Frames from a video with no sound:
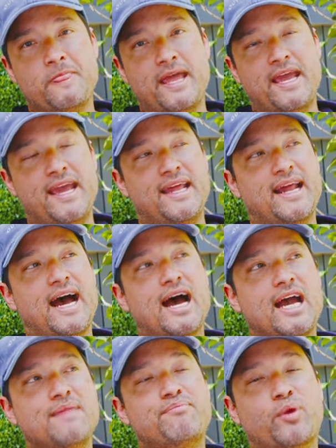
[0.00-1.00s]
And
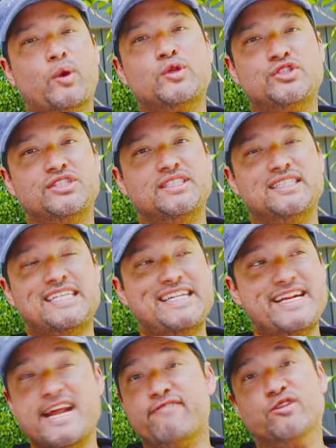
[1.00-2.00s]
I personally
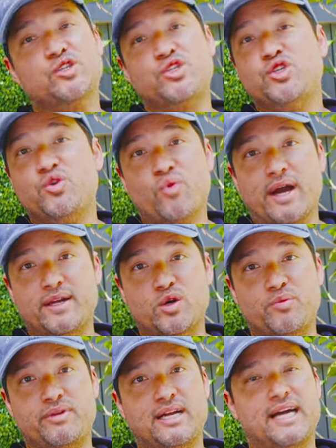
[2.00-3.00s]
never shoot wide open.